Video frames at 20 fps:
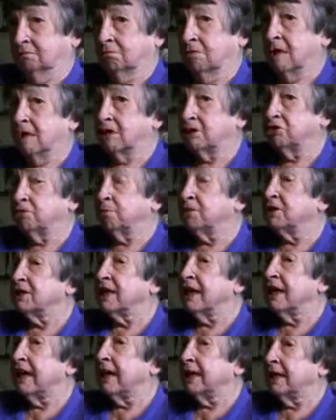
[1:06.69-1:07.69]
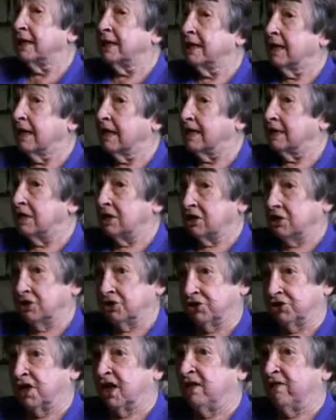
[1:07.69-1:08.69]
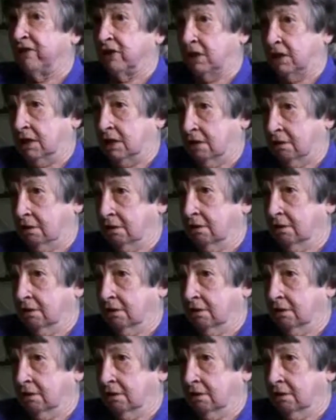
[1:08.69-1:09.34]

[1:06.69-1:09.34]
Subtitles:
My husband died in 1970,